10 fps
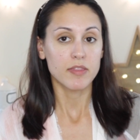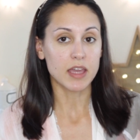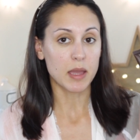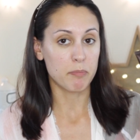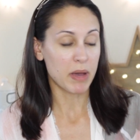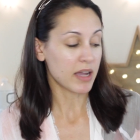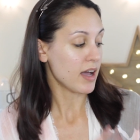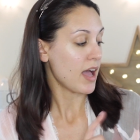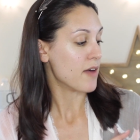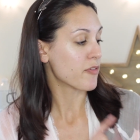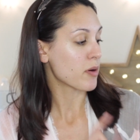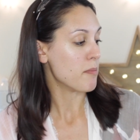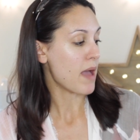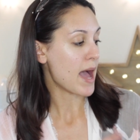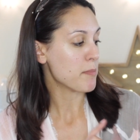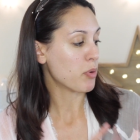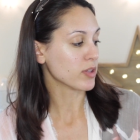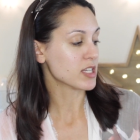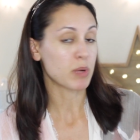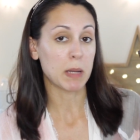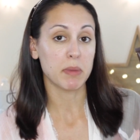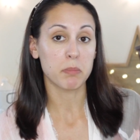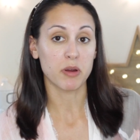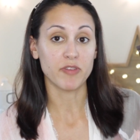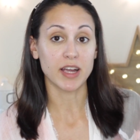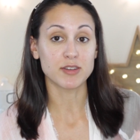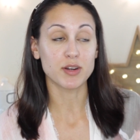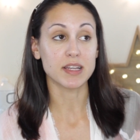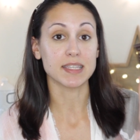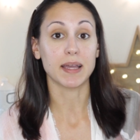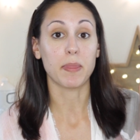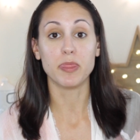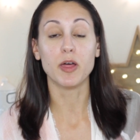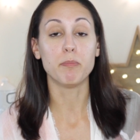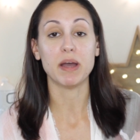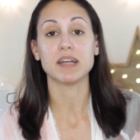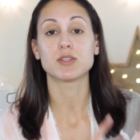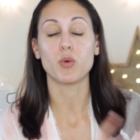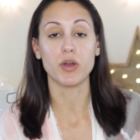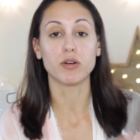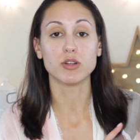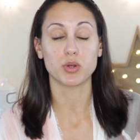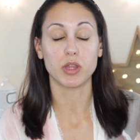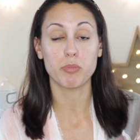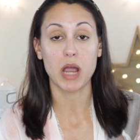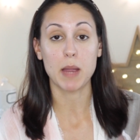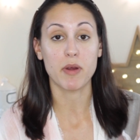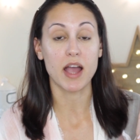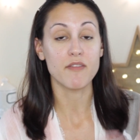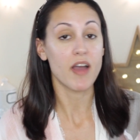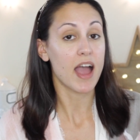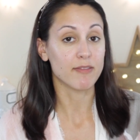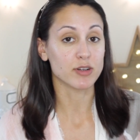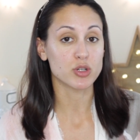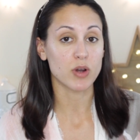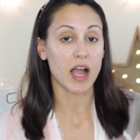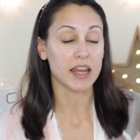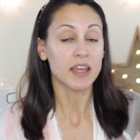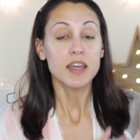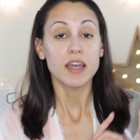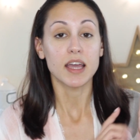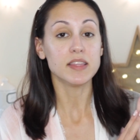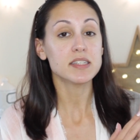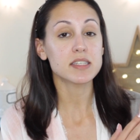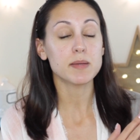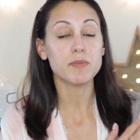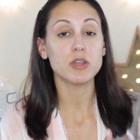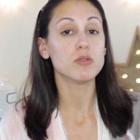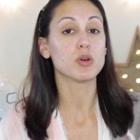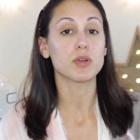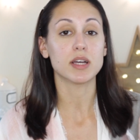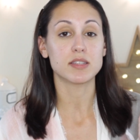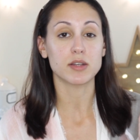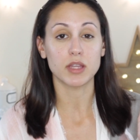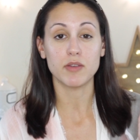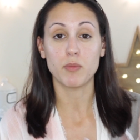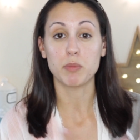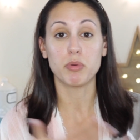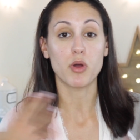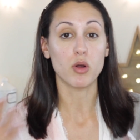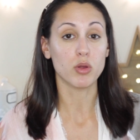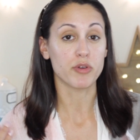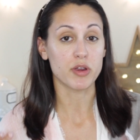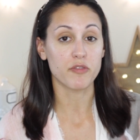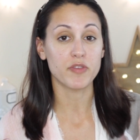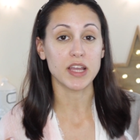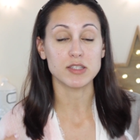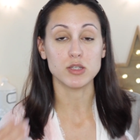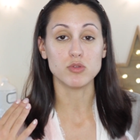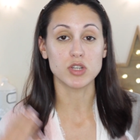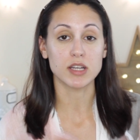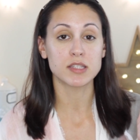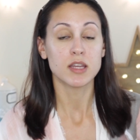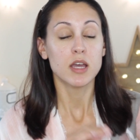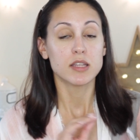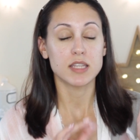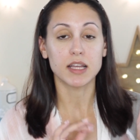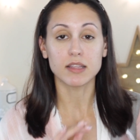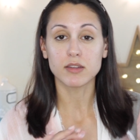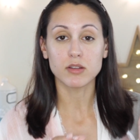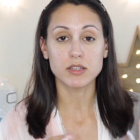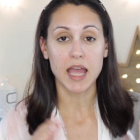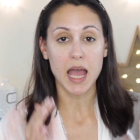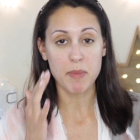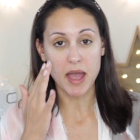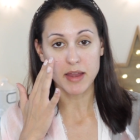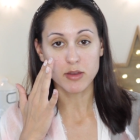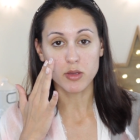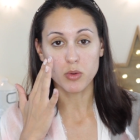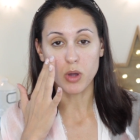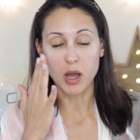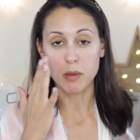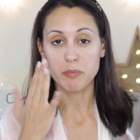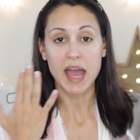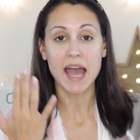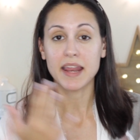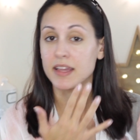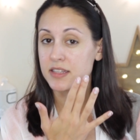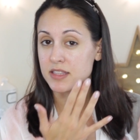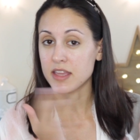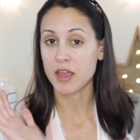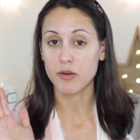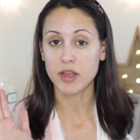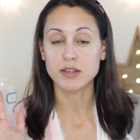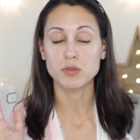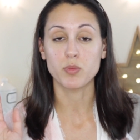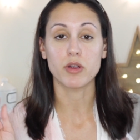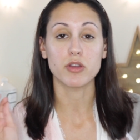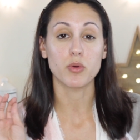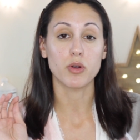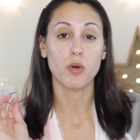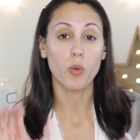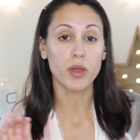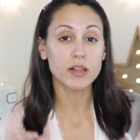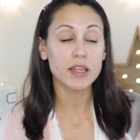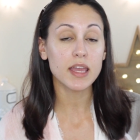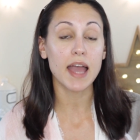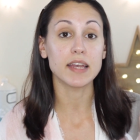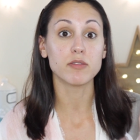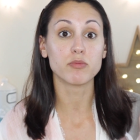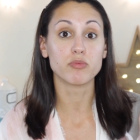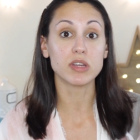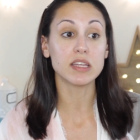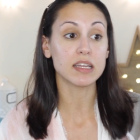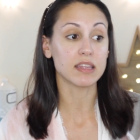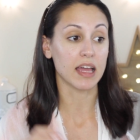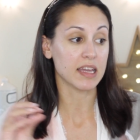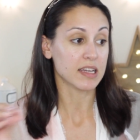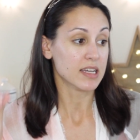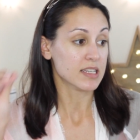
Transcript: the Becca Ever Matte Poreless Priming Perfector is like the best oil controlling primer I've ever tried. And this is something you don't necessarily even want to put all over your face. You just take a little dab and you um, pat it into the areas where you're oily, and it really like